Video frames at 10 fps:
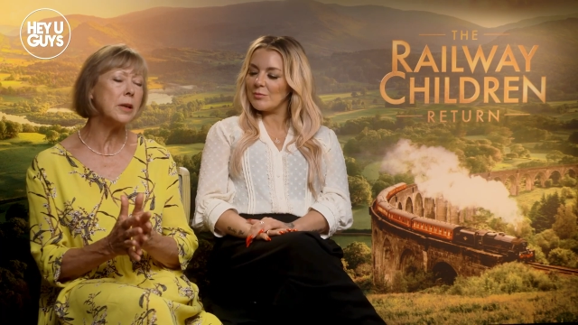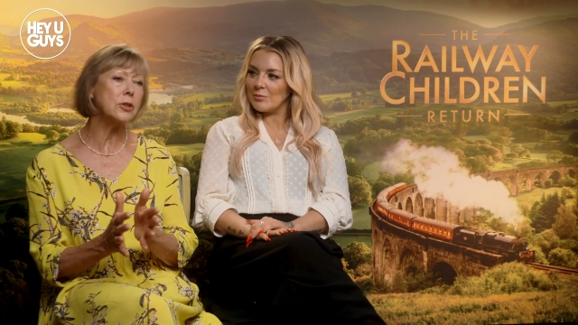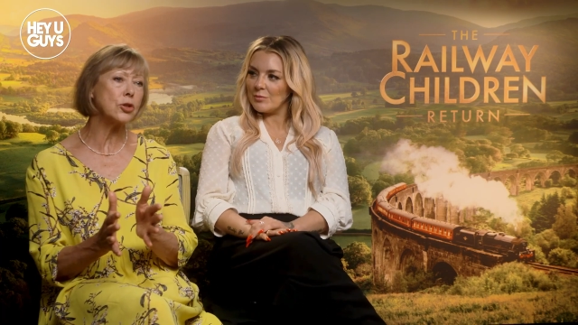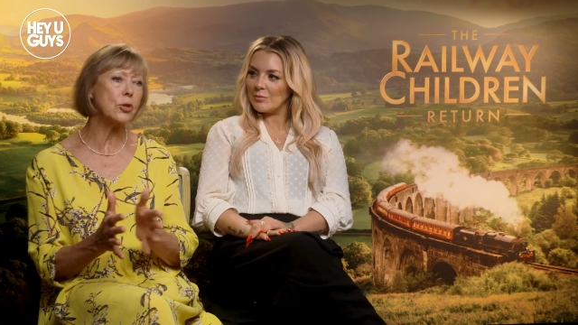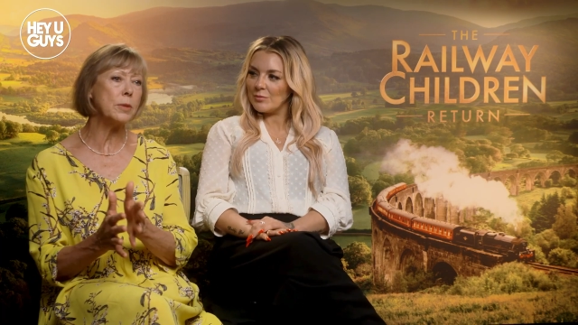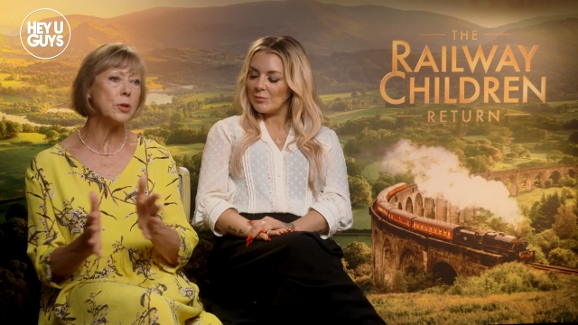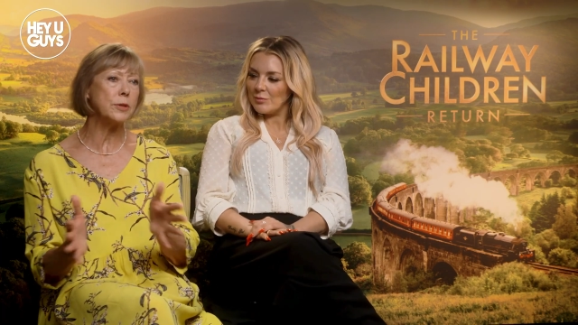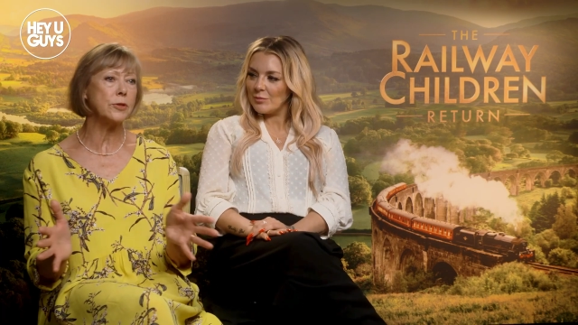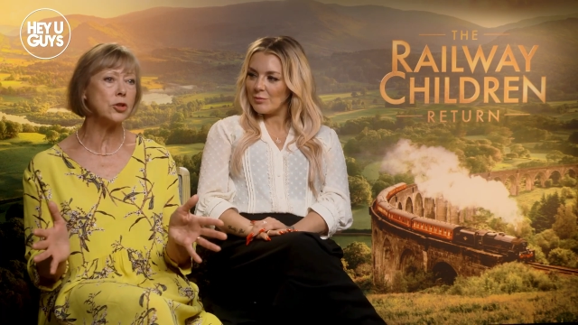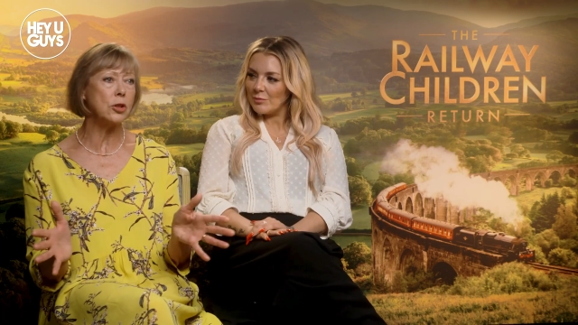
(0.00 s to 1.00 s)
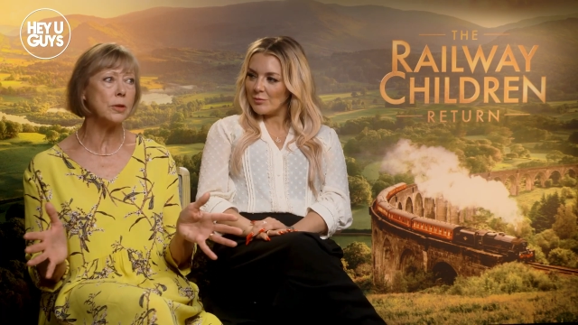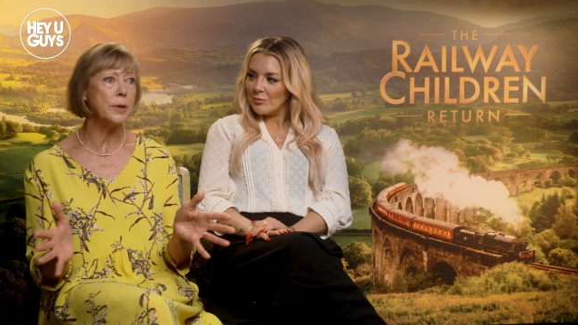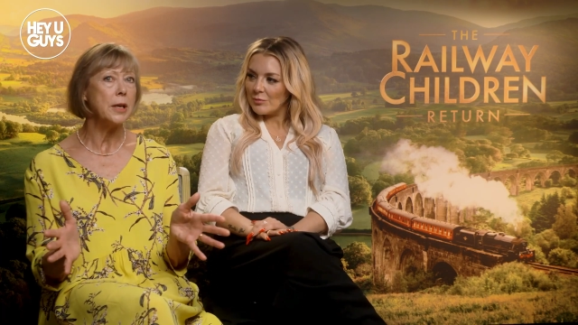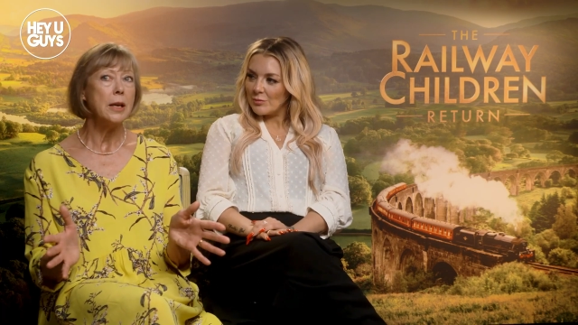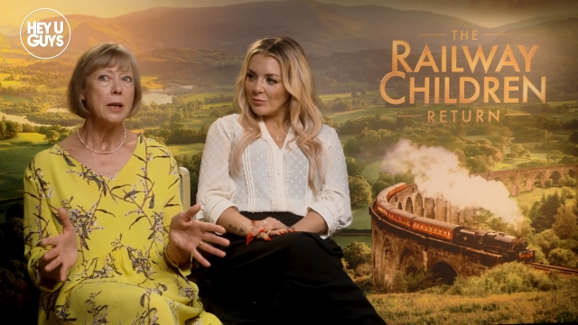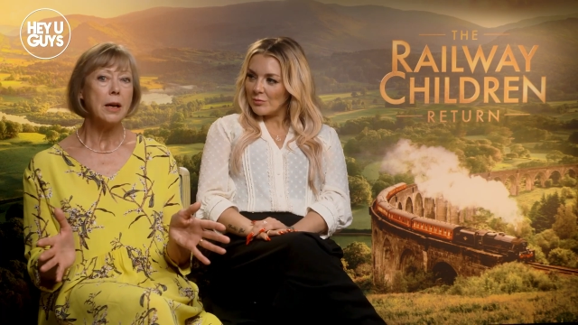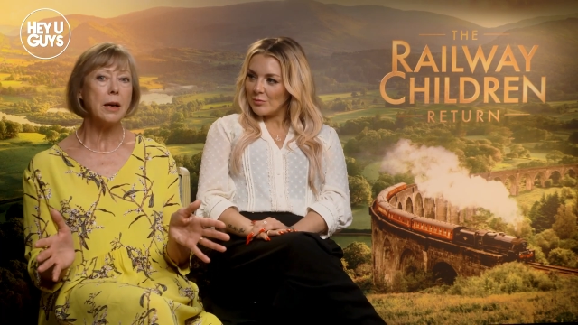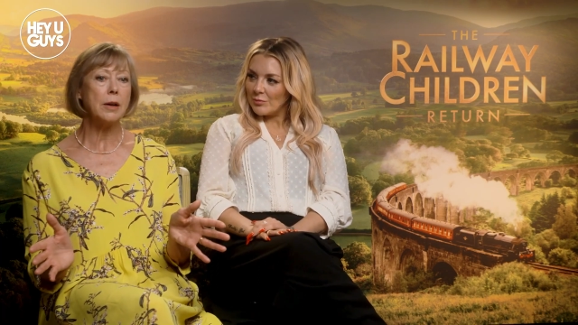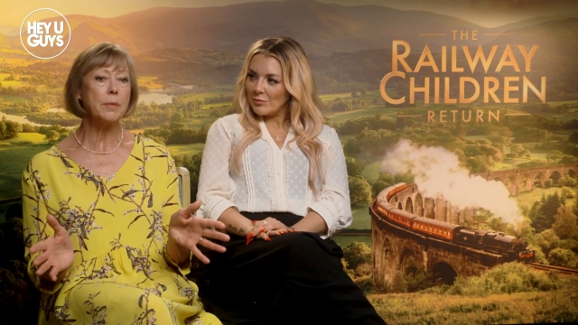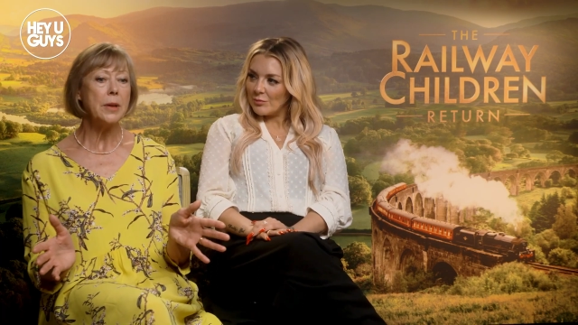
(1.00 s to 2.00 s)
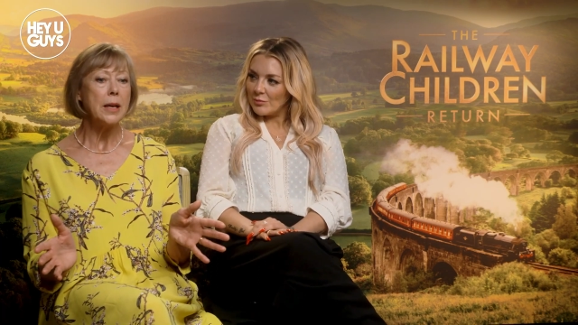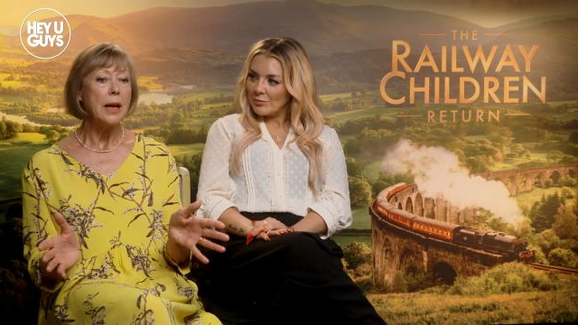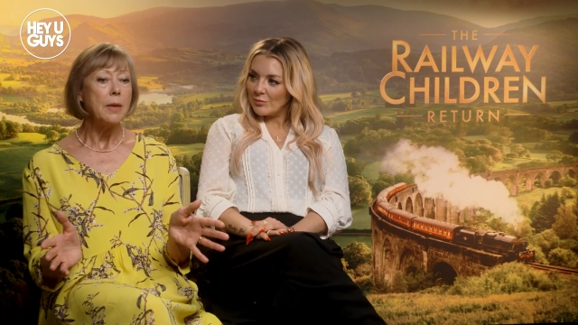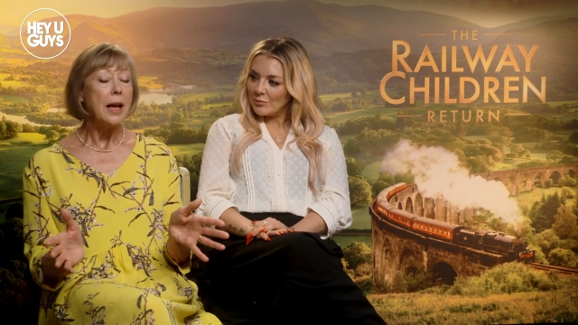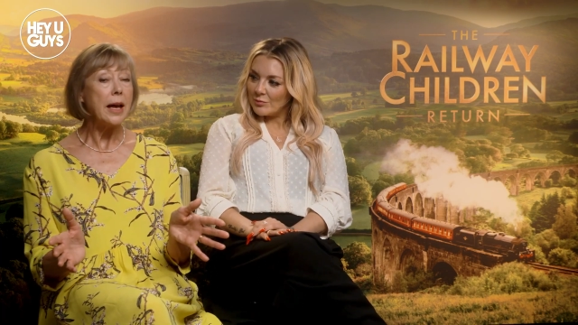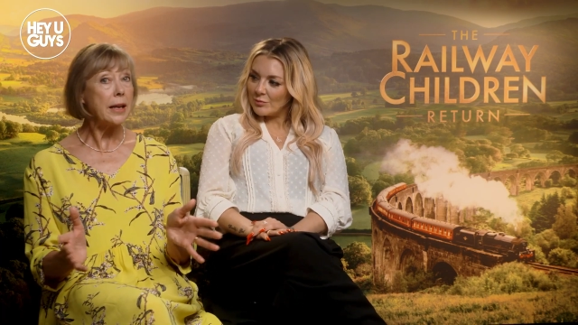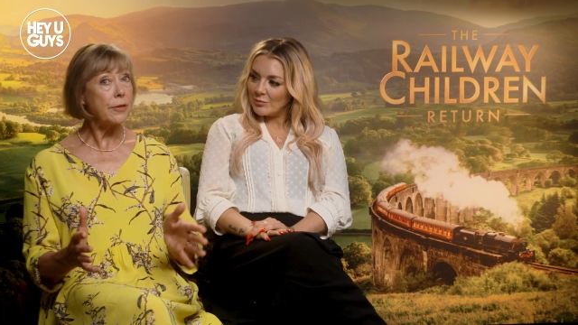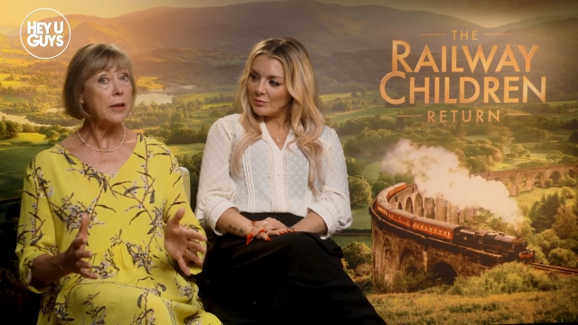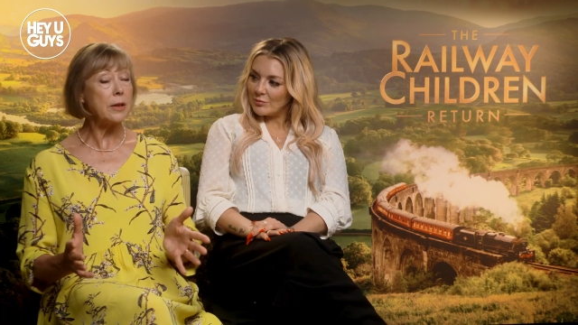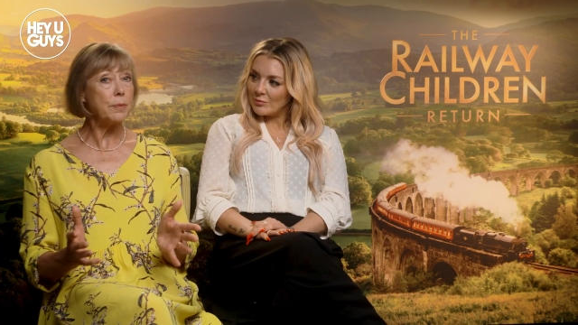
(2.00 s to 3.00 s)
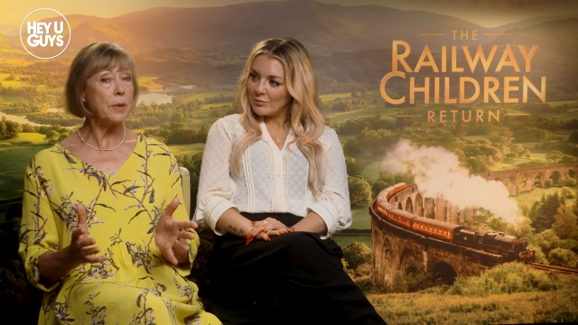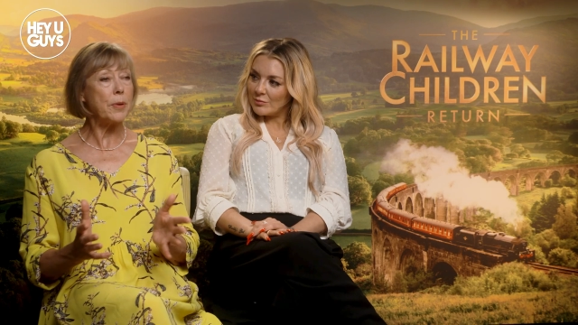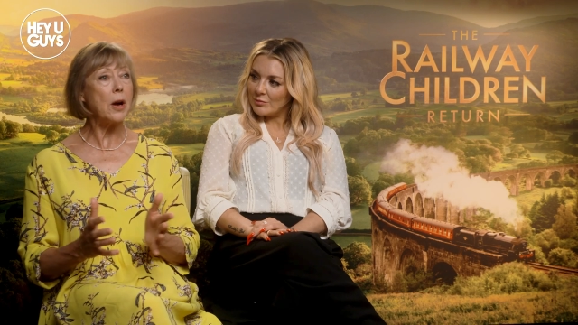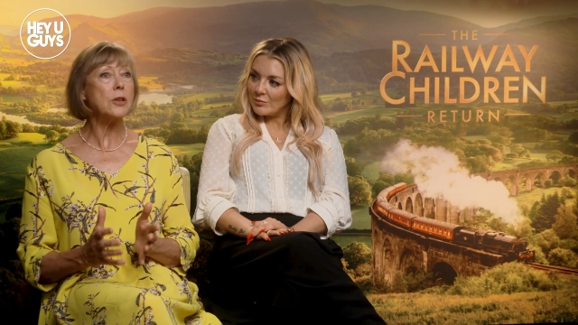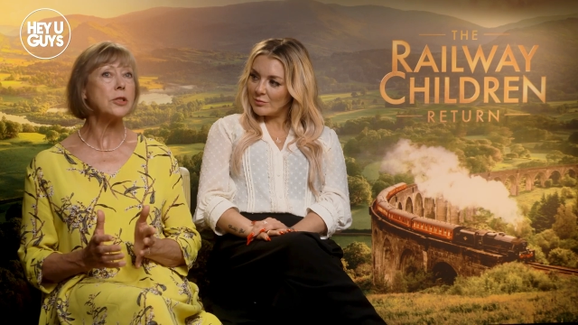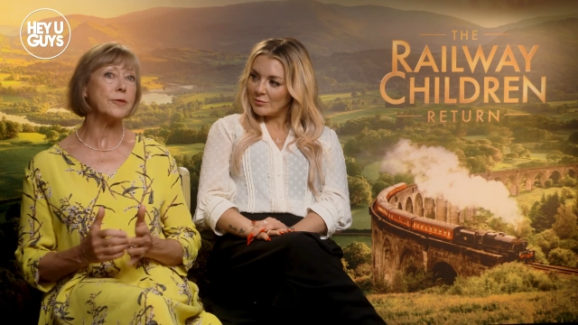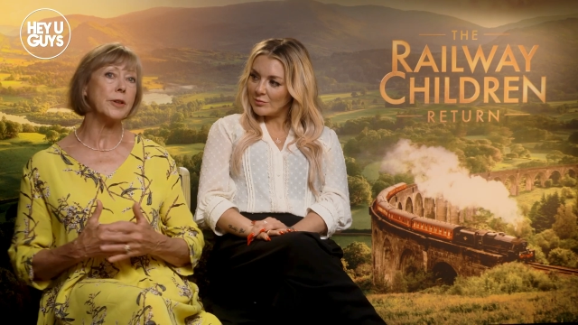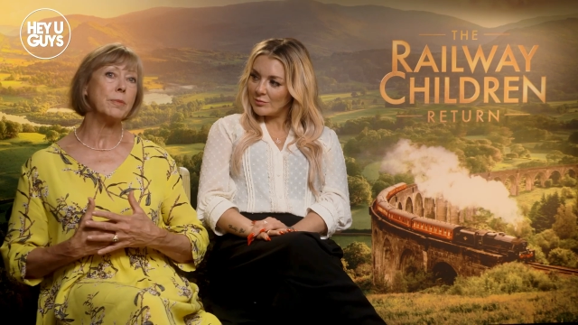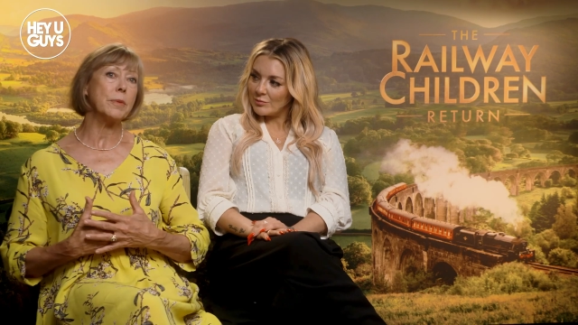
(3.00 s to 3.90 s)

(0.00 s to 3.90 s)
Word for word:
Speaker 1: extraordinarily beautiful job. Um, and I think part of,